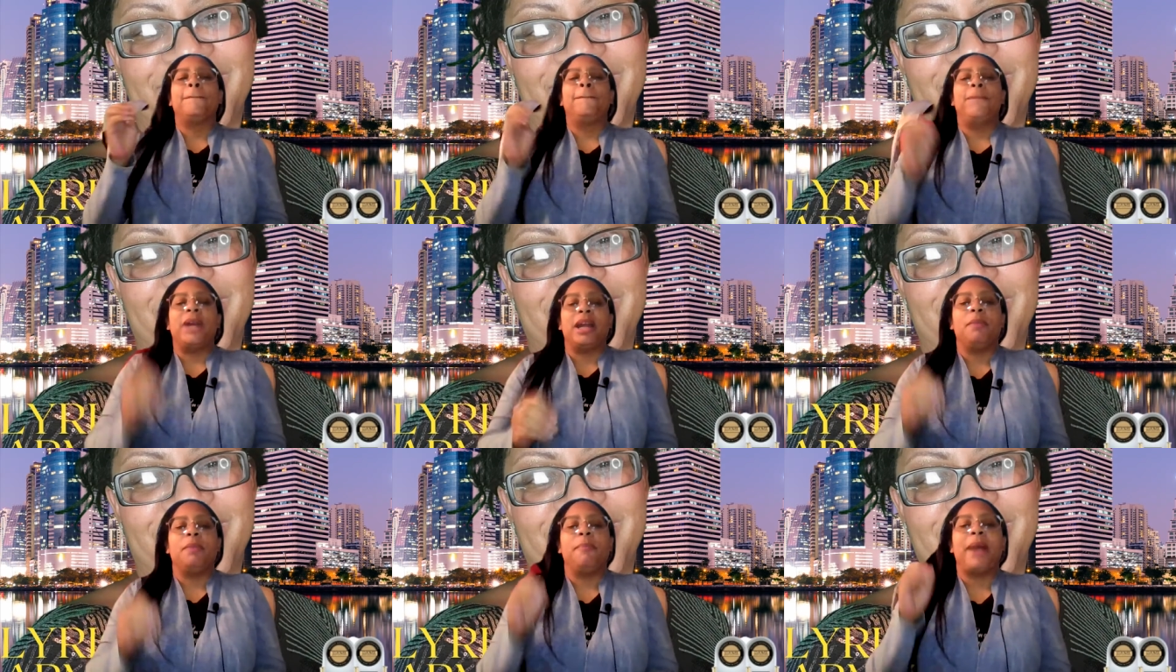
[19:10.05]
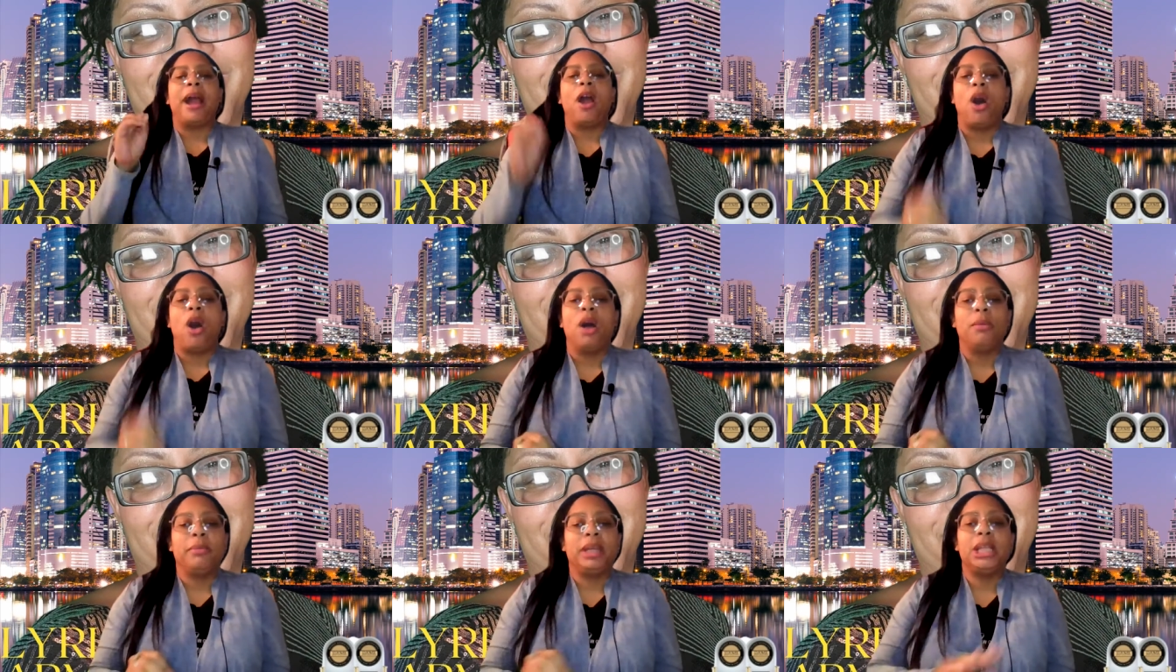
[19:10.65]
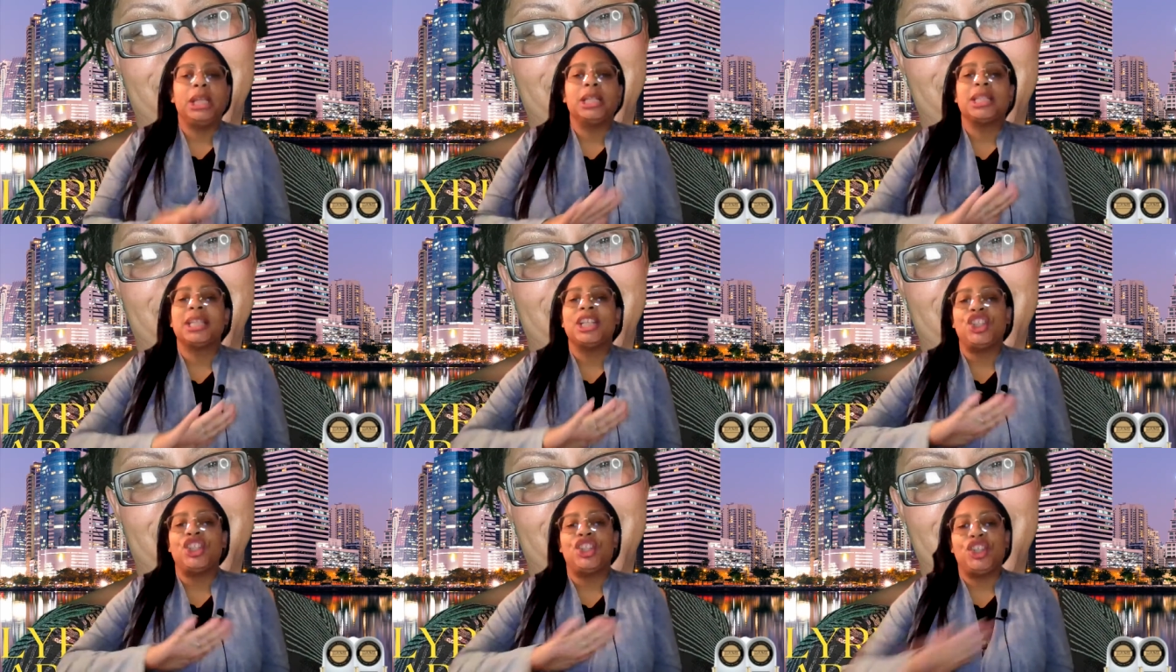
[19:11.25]
But by all means,
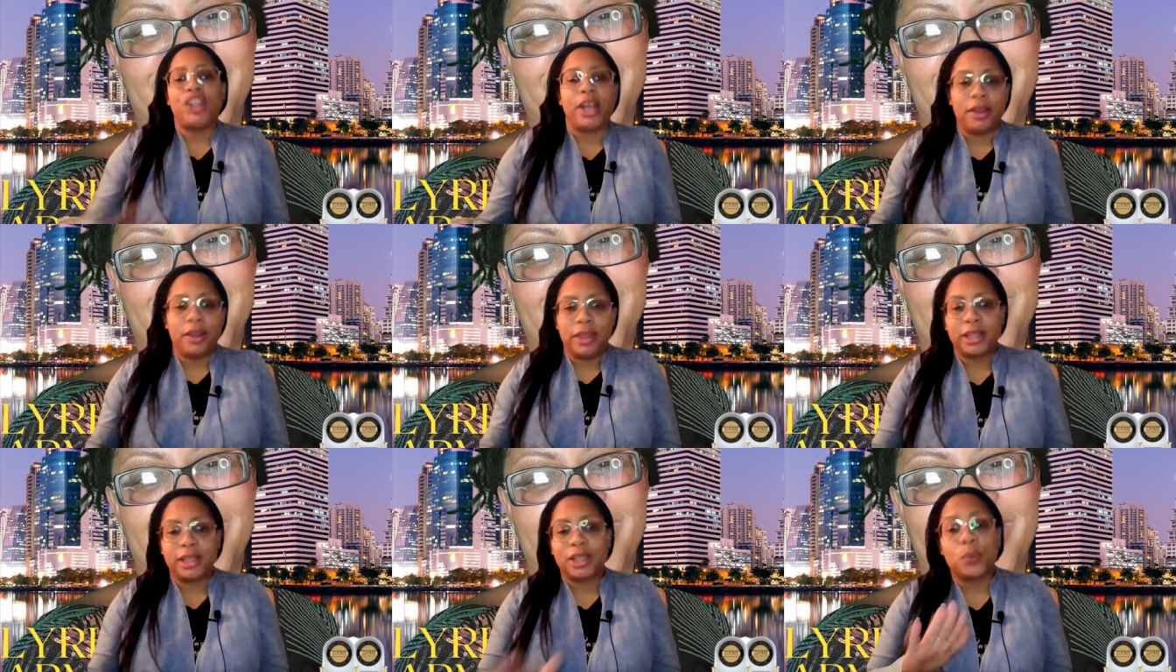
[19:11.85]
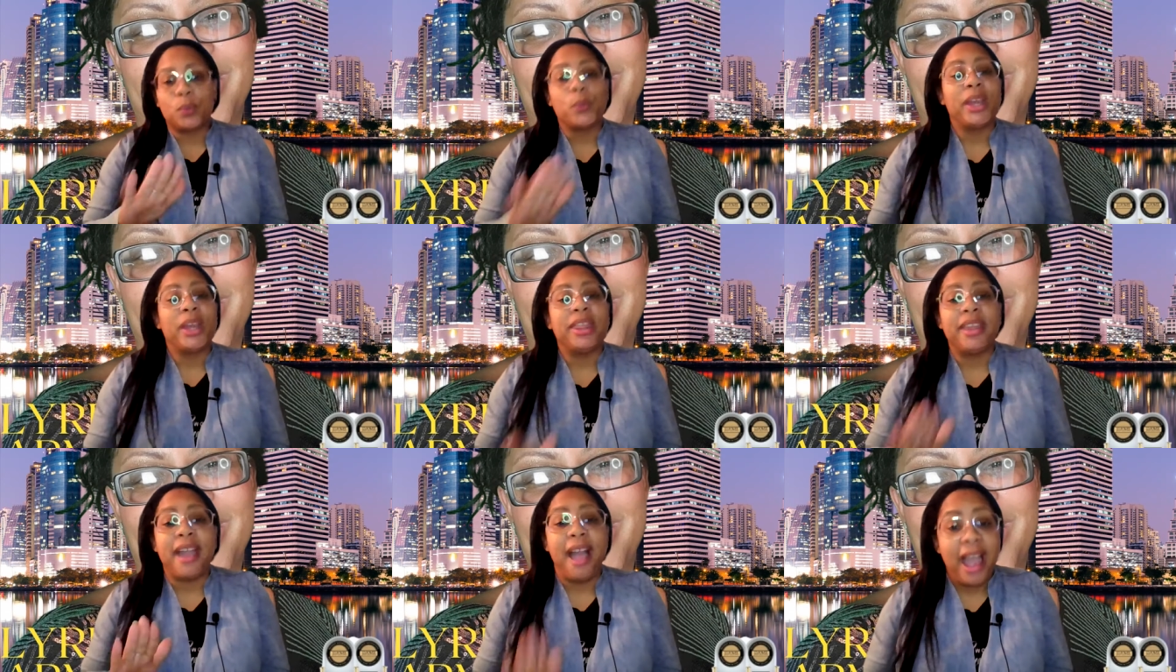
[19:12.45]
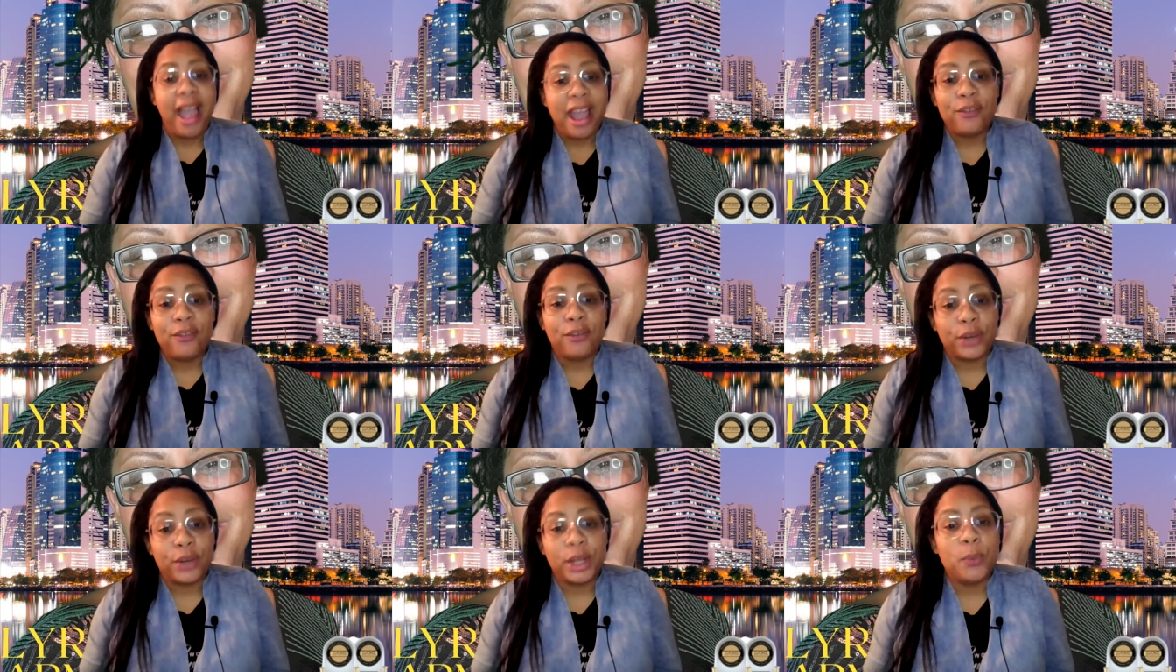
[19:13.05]
share this with
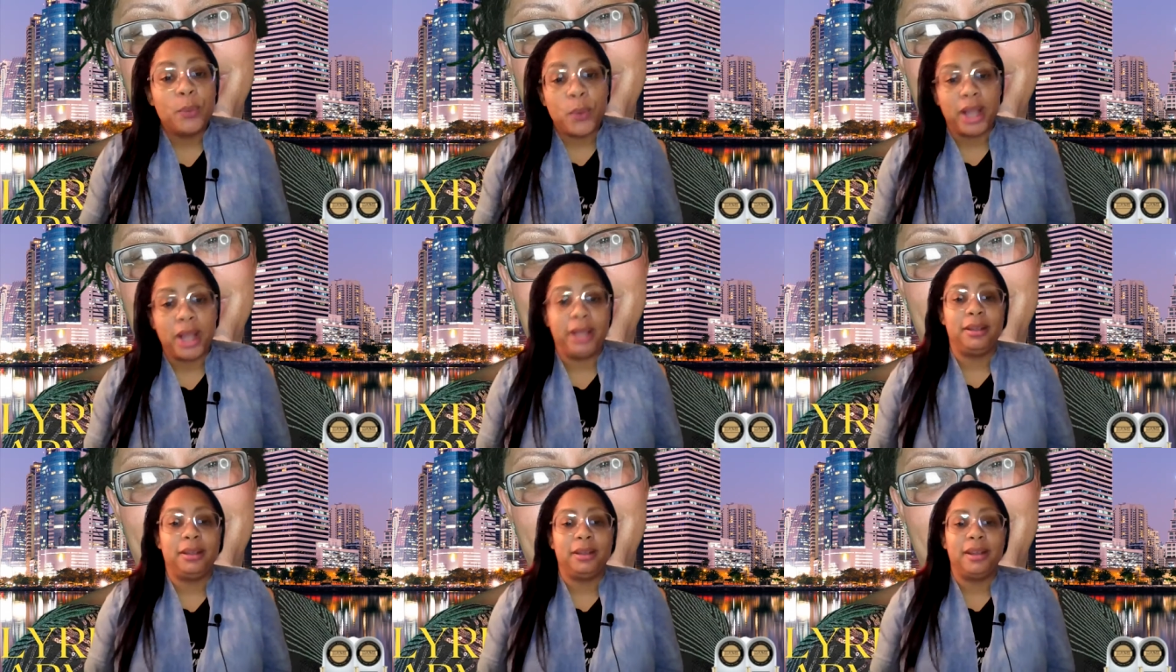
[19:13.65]
everyone.